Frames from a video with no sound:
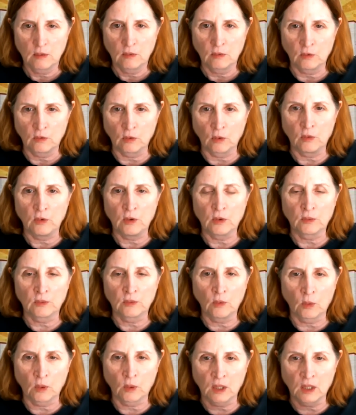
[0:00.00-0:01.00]
So your
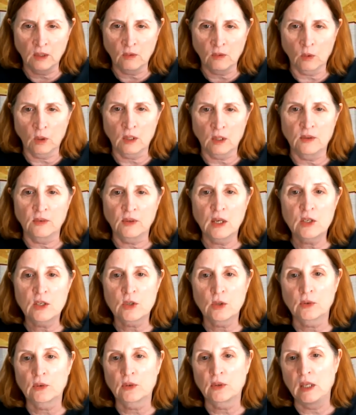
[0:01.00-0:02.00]

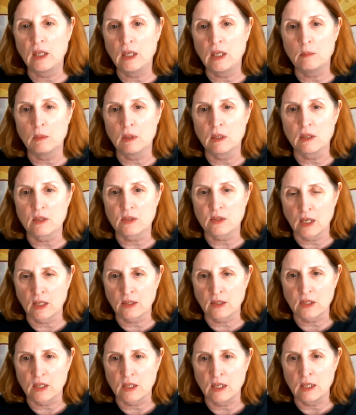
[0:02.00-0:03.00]
organizational scheme in this
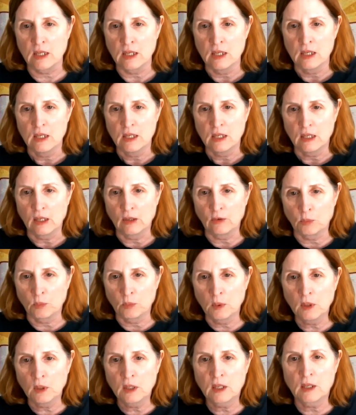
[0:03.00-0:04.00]
essay is
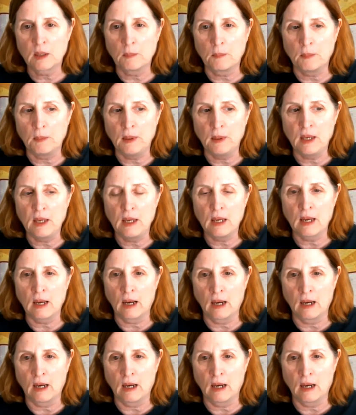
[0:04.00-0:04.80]
really going to be